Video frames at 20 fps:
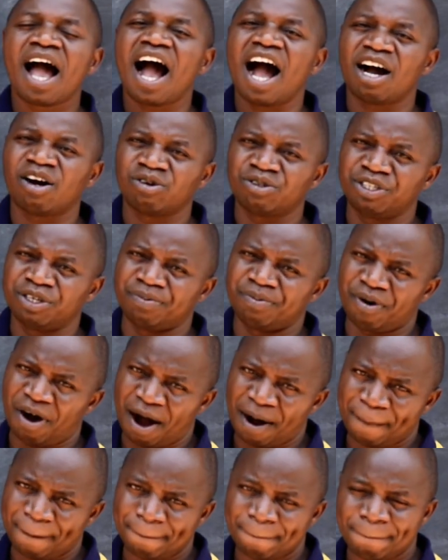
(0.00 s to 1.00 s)
Algebra.
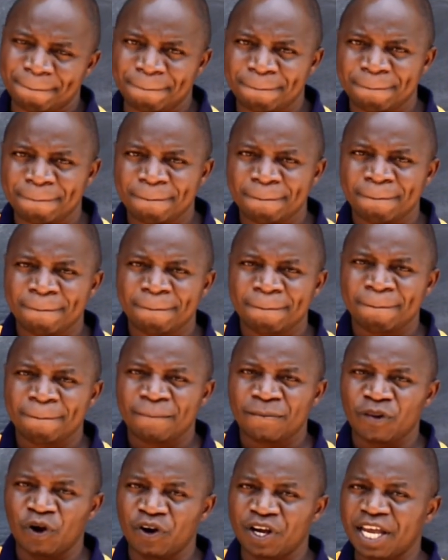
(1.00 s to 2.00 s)

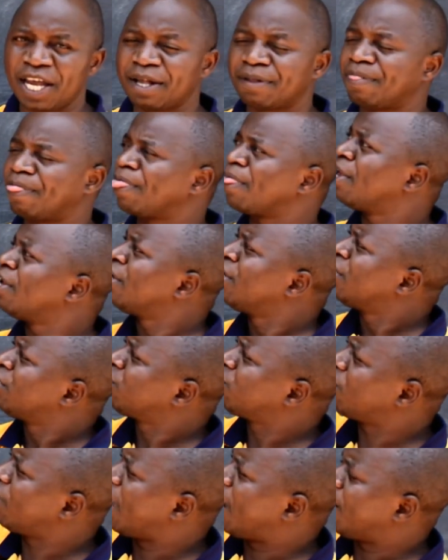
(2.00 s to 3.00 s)
Okay,
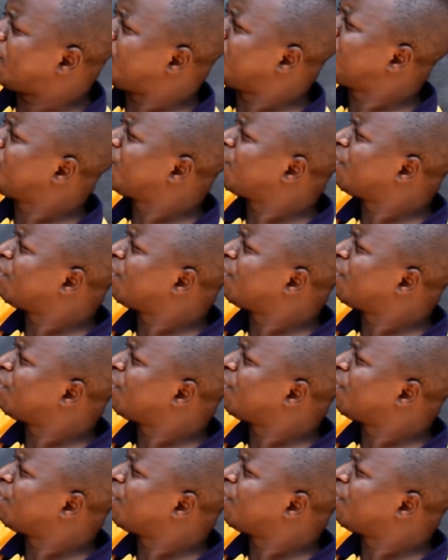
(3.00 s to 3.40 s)
so now